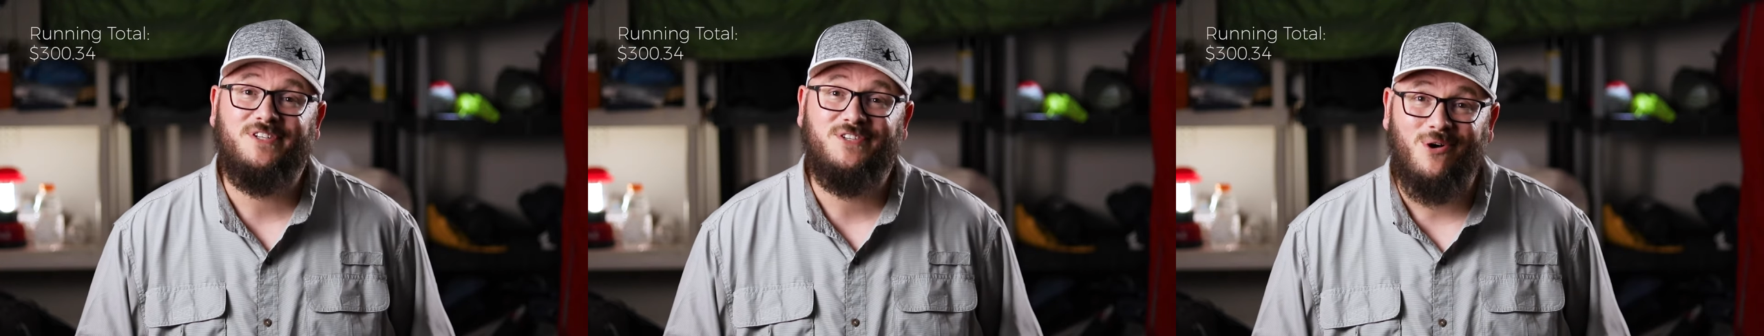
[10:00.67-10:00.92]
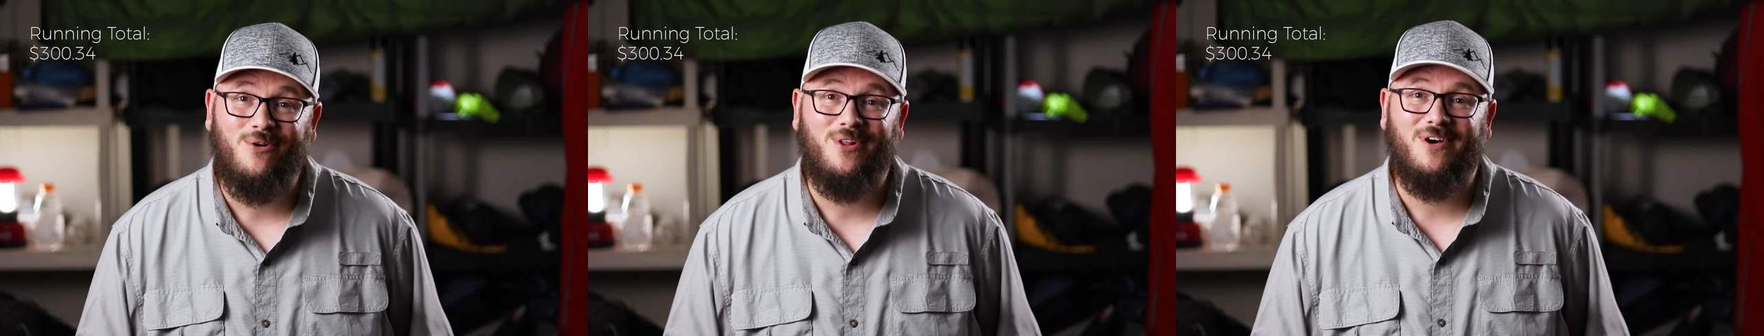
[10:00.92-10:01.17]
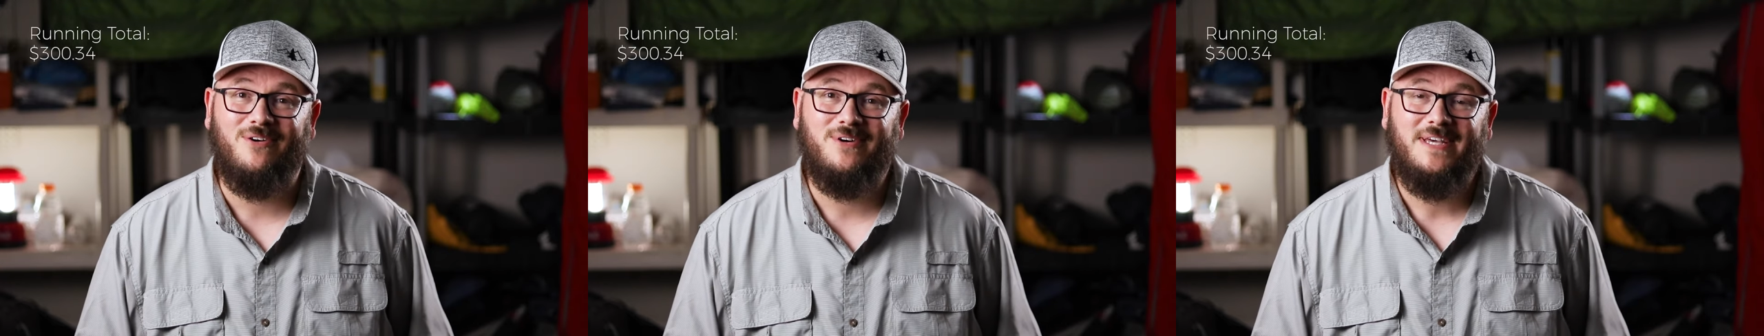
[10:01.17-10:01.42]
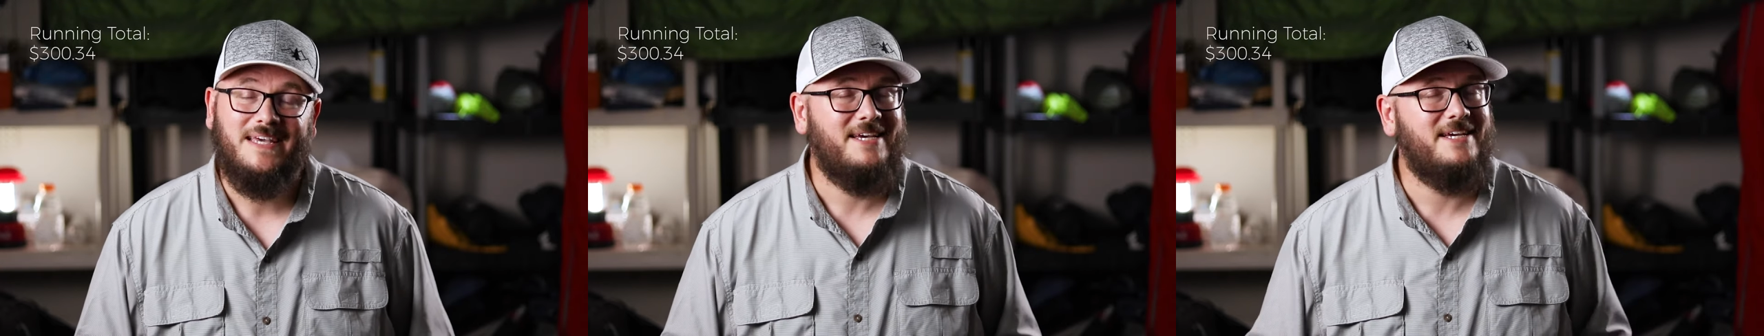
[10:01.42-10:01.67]
Solo.
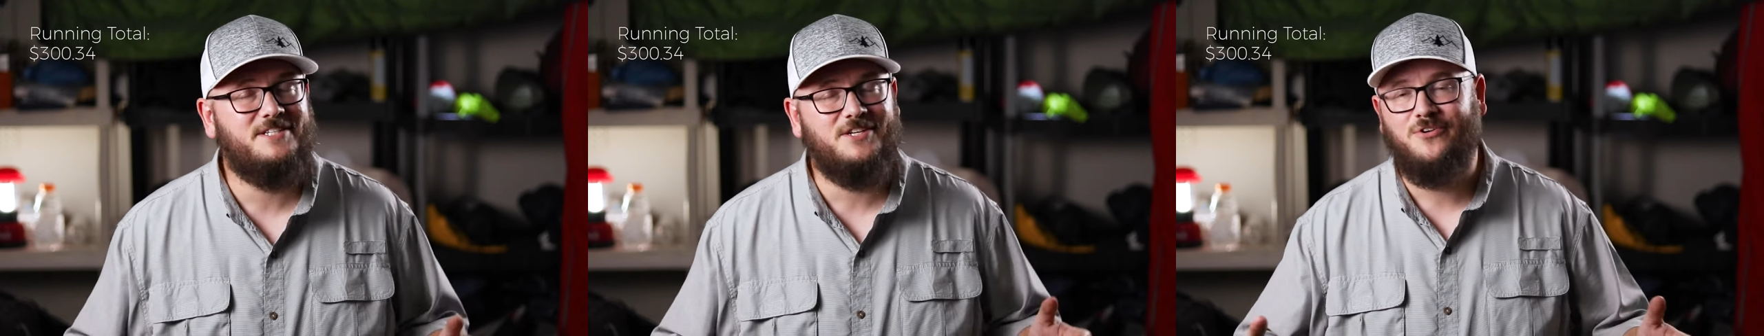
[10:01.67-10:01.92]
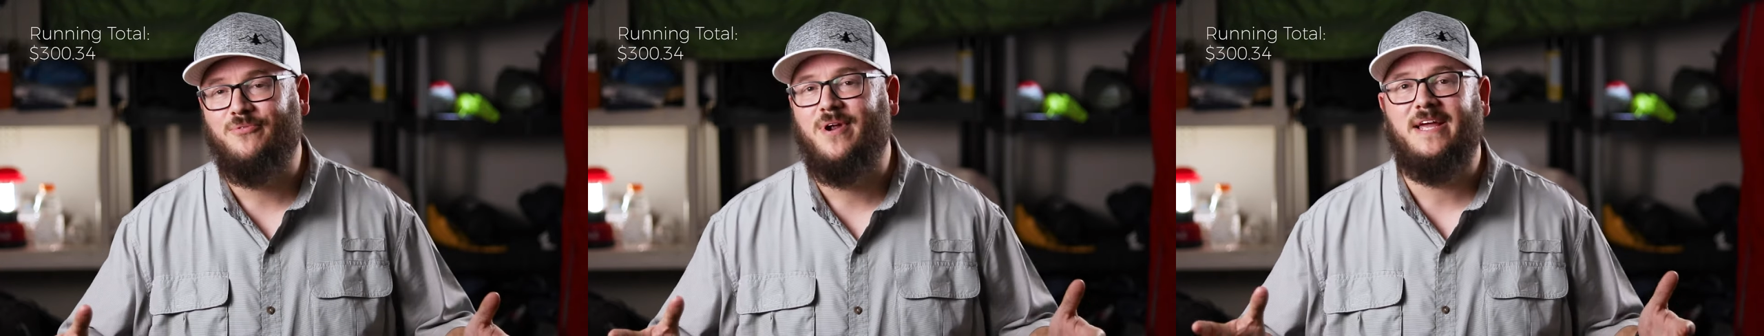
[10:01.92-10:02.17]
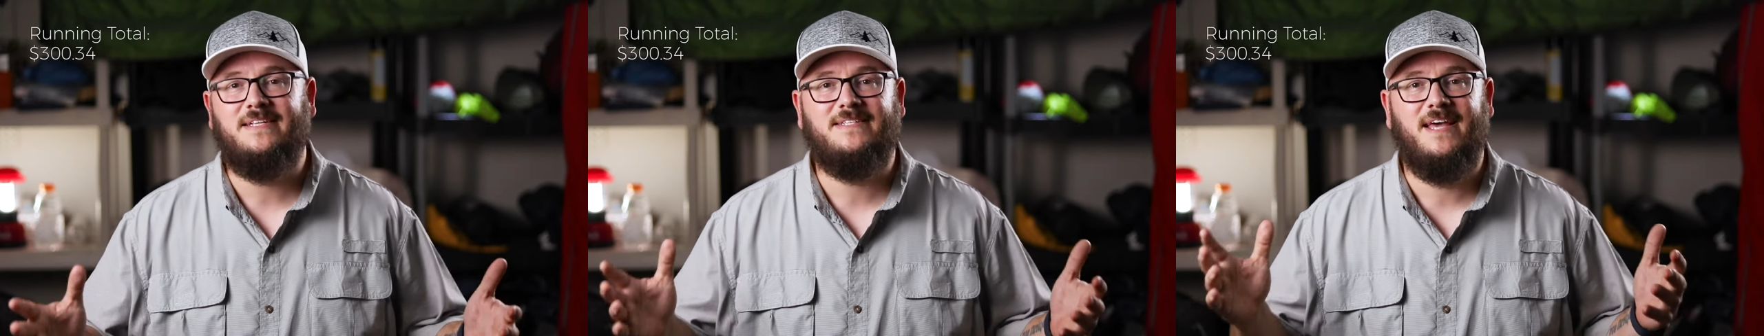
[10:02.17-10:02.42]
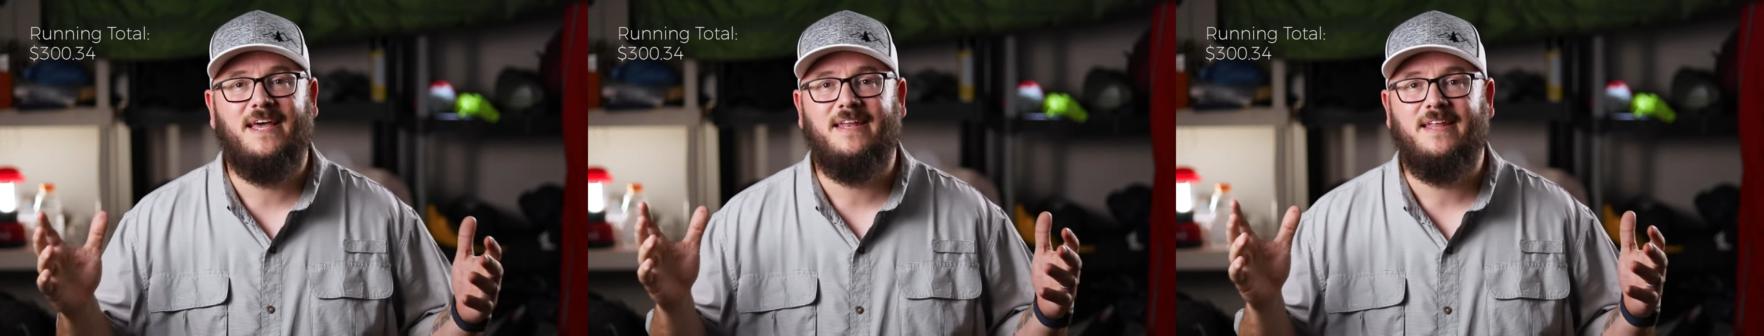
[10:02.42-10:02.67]
It's a great
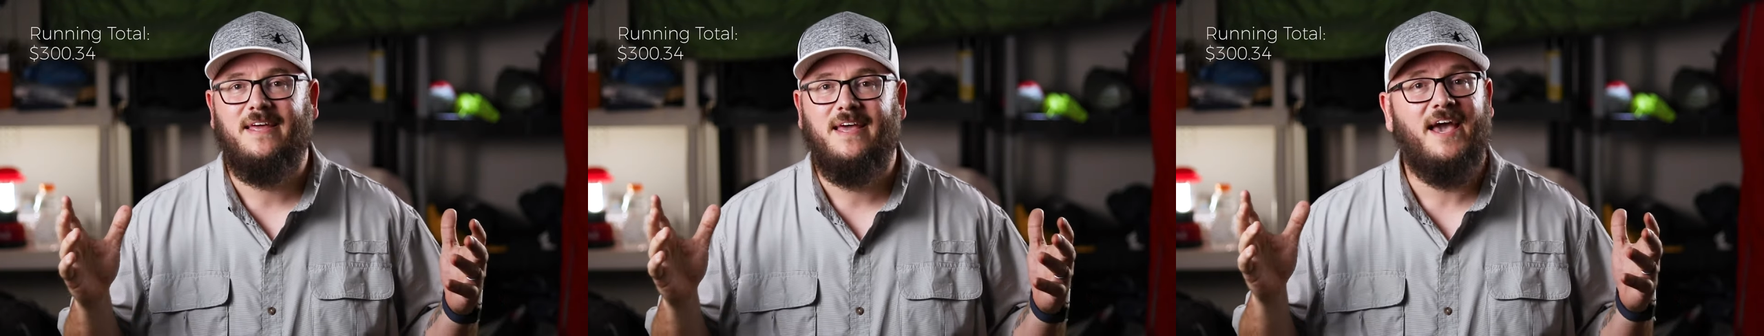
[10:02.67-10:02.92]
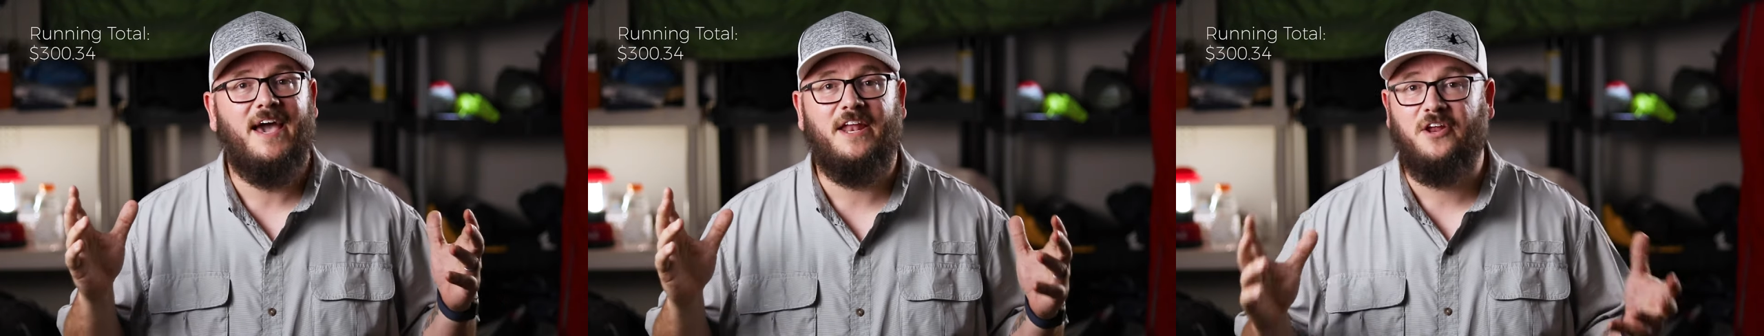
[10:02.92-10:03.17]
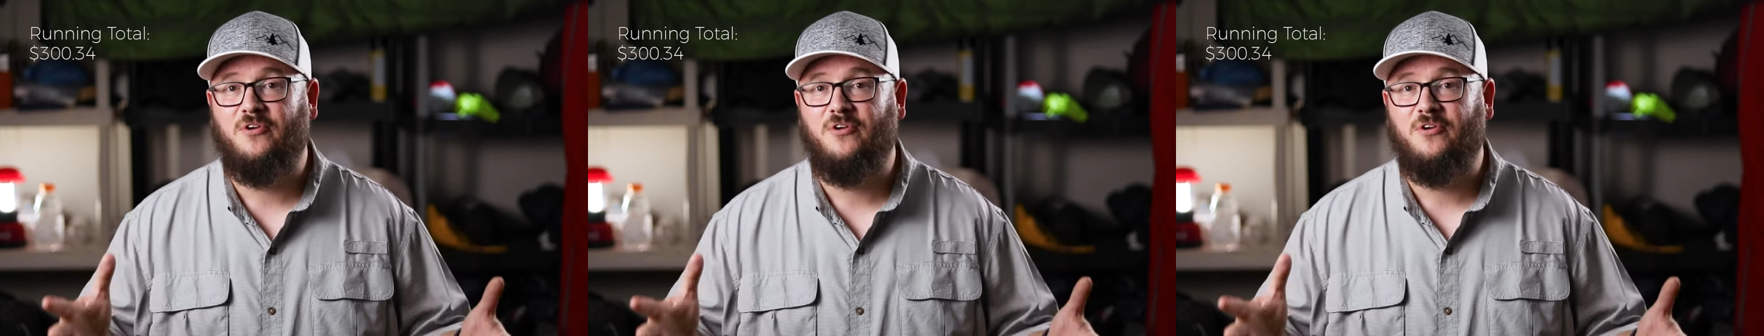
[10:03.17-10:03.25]
tent at a